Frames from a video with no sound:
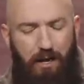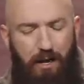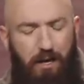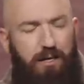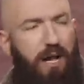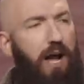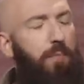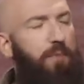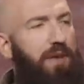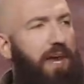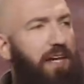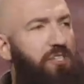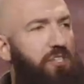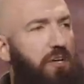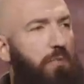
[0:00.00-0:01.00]
a
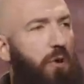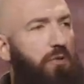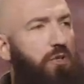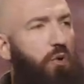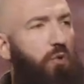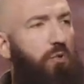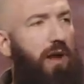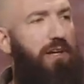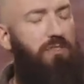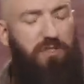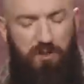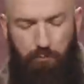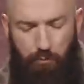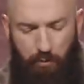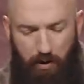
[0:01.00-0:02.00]
combination of both
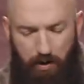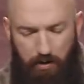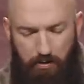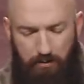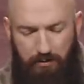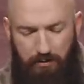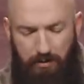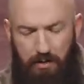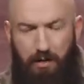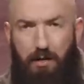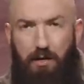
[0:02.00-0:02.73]
courageous prayers